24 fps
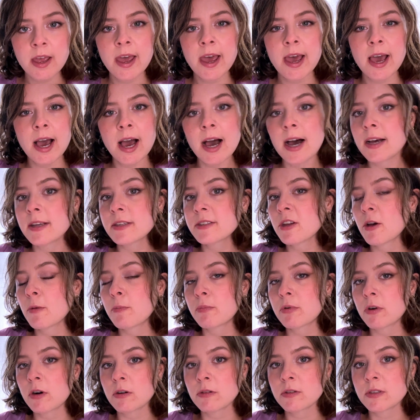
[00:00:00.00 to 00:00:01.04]
has a
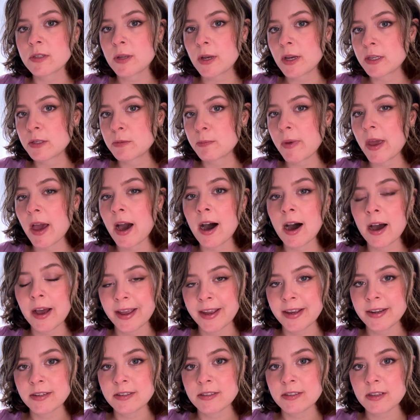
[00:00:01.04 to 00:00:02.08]
process
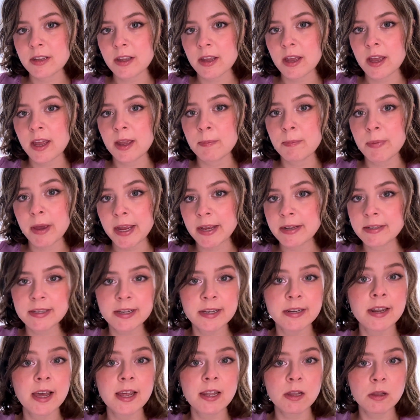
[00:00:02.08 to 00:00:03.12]
behind a painting
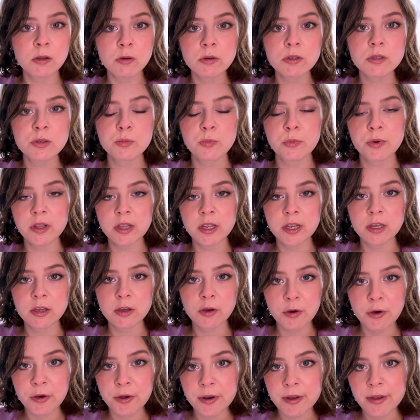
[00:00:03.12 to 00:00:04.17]
that looks really
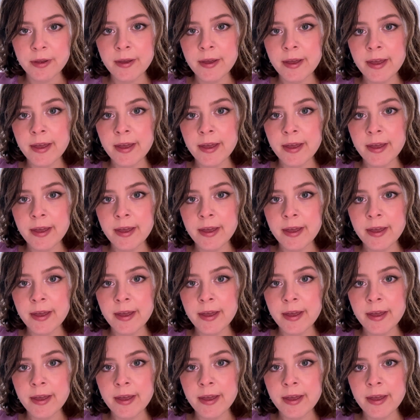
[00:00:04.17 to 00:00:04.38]
good.